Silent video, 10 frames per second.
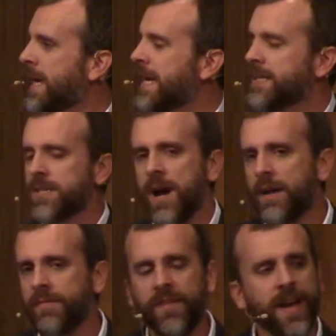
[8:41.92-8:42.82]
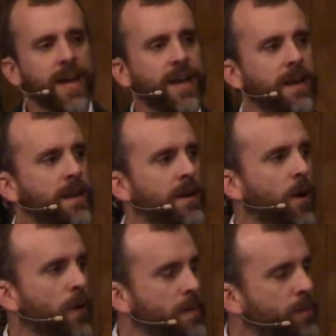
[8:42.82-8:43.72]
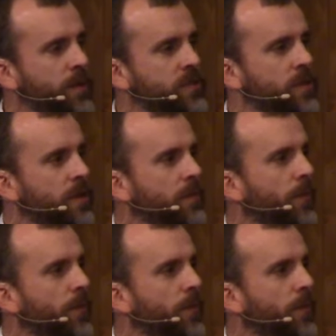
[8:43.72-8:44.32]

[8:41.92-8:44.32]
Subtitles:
It is not vague or impersonal,